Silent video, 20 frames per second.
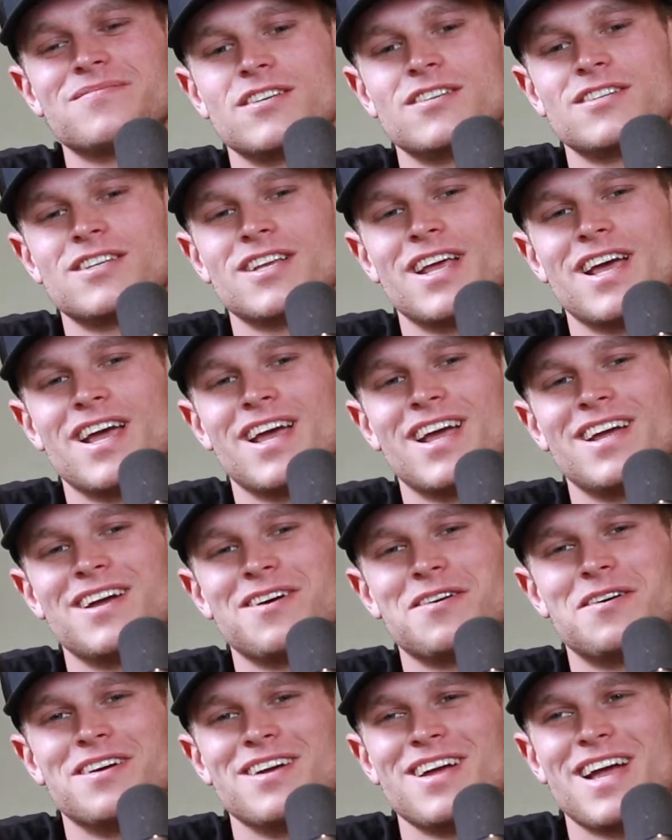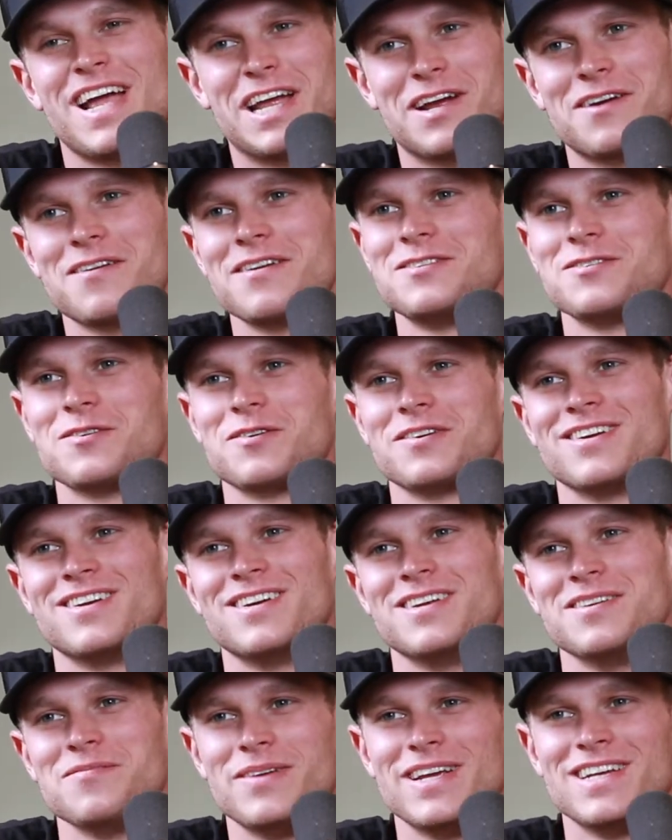Today, Angry Jordan
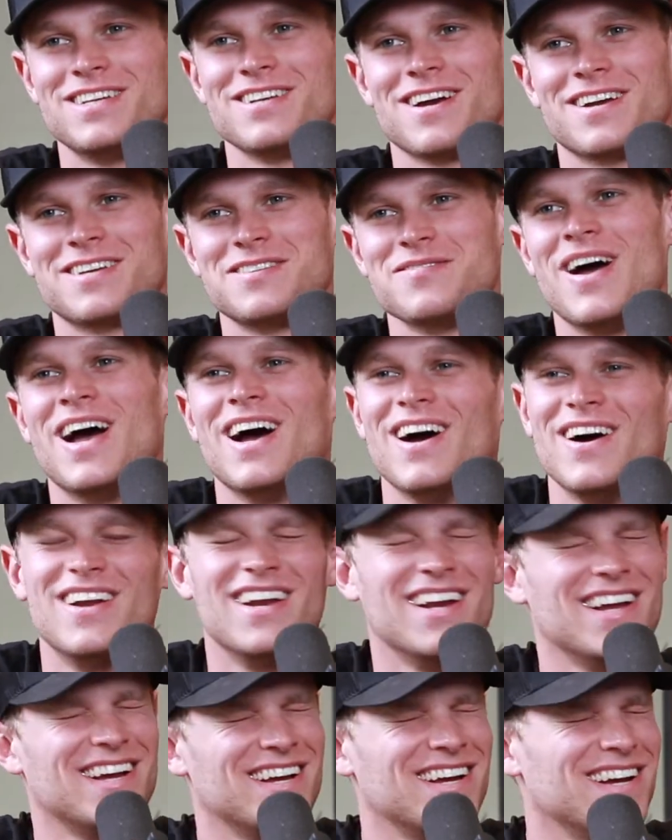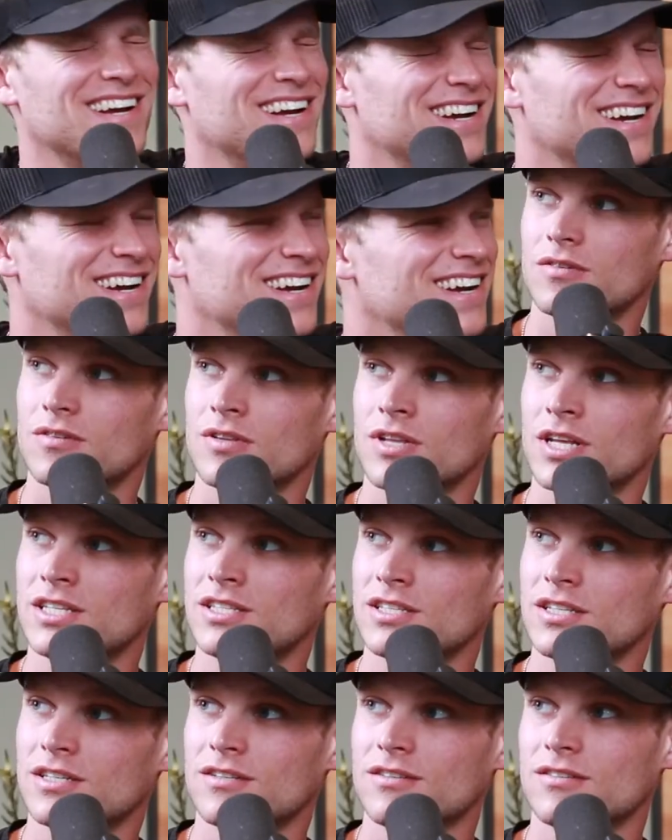and me talked about
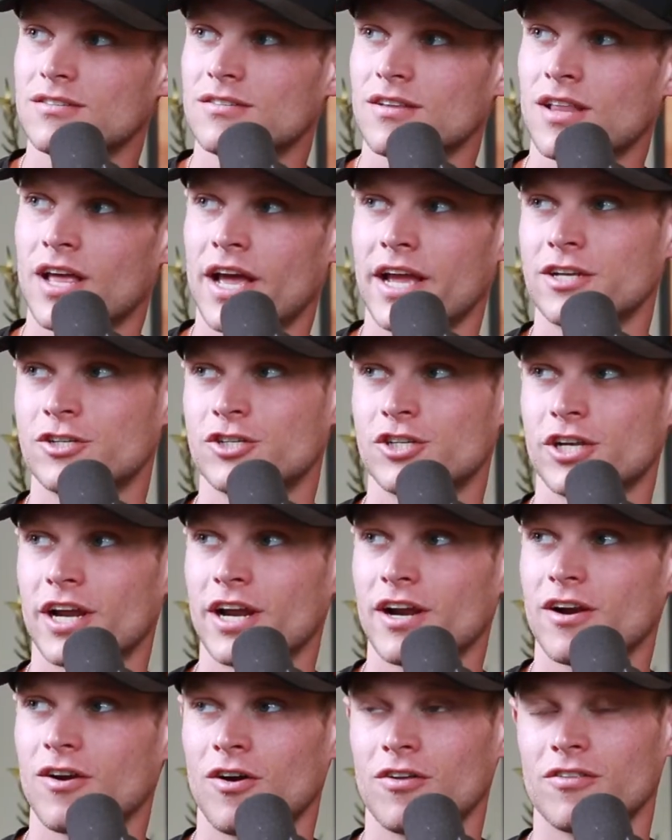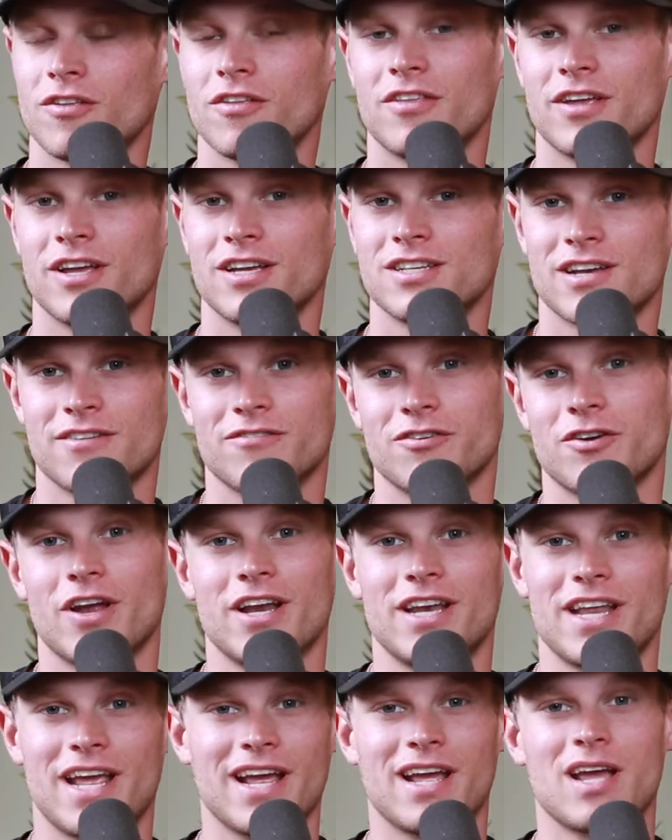listen, like, share, all the things. Have a
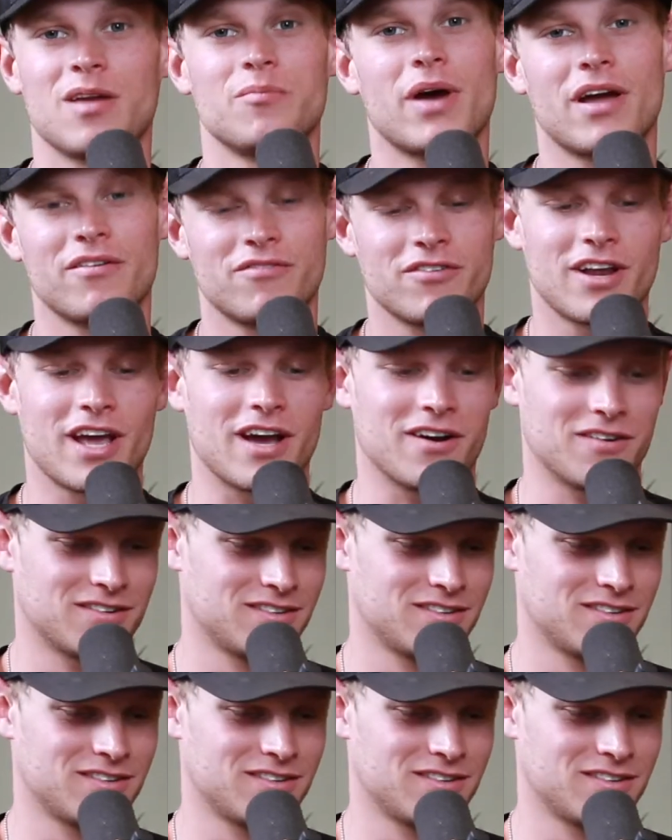great day. Okay, bye for now.